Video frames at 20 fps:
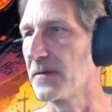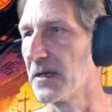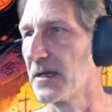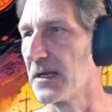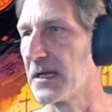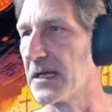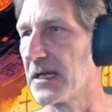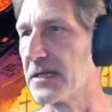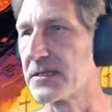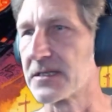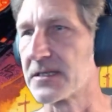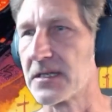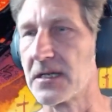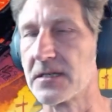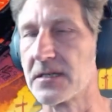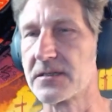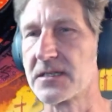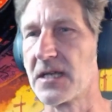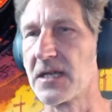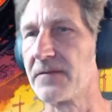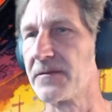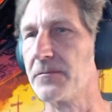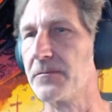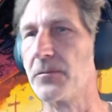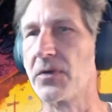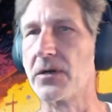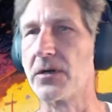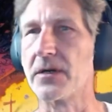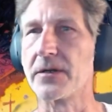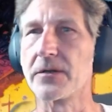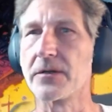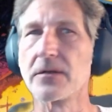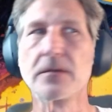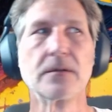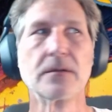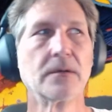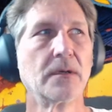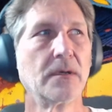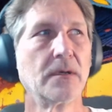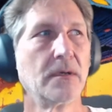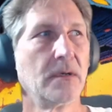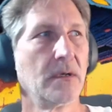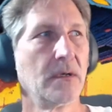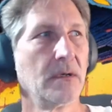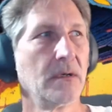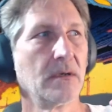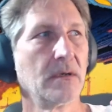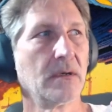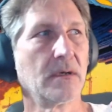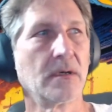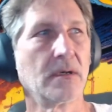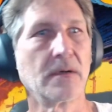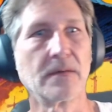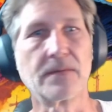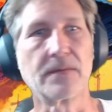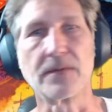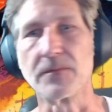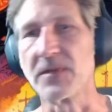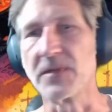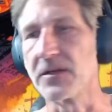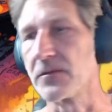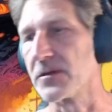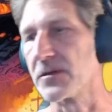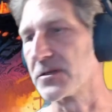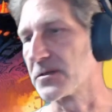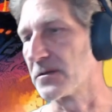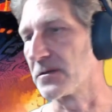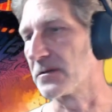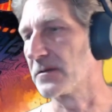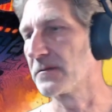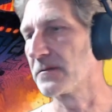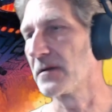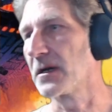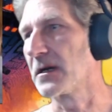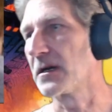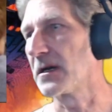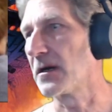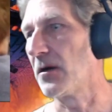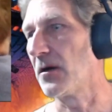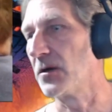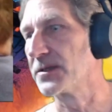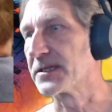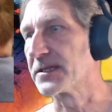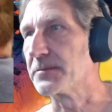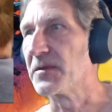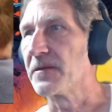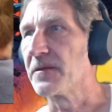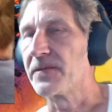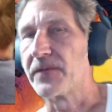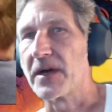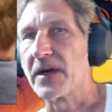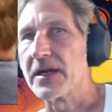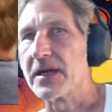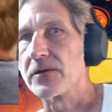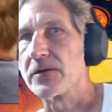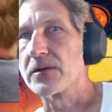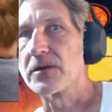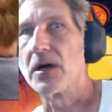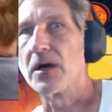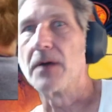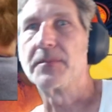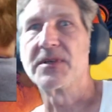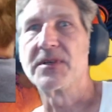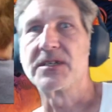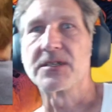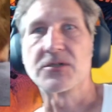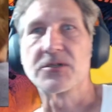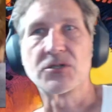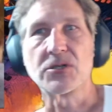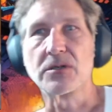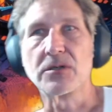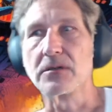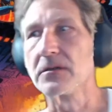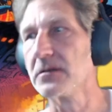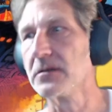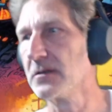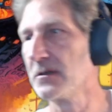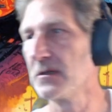against Stefan Bonner from the original Ultimate Fighter competition.